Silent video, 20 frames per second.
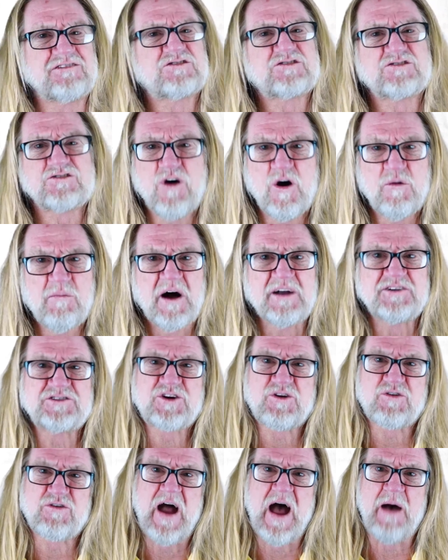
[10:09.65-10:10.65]
so
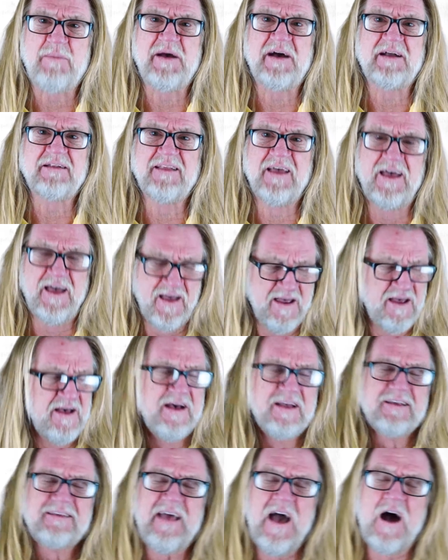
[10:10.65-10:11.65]
much crap out there.
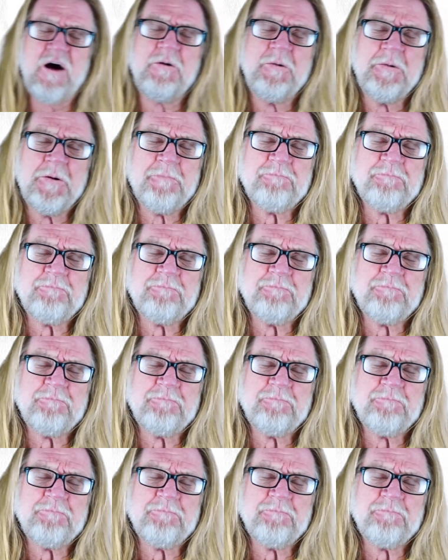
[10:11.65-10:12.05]
Now,